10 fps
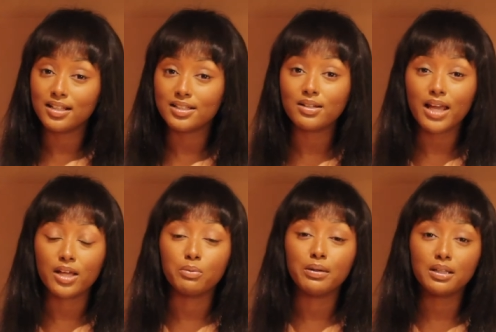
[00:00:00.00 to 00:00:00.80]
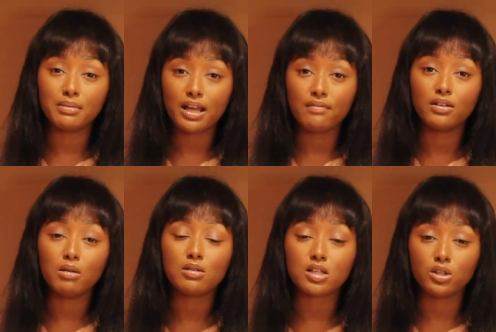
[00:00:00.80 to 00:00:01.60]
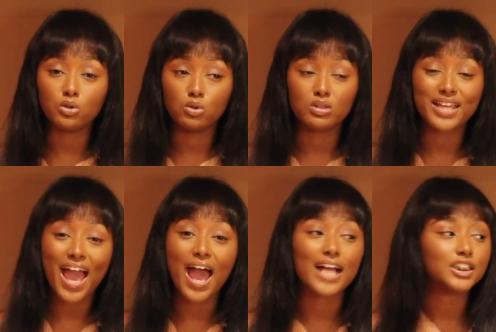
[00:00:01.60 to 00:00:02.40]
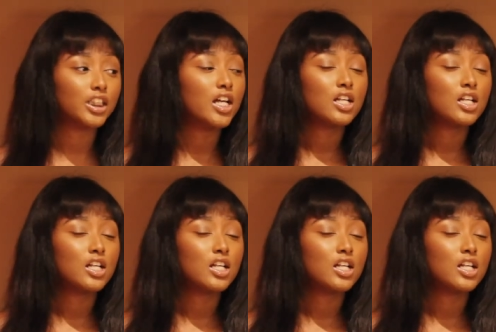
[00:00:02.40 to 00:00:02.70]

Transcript: So yeah, you put them in envelopes and you use cash.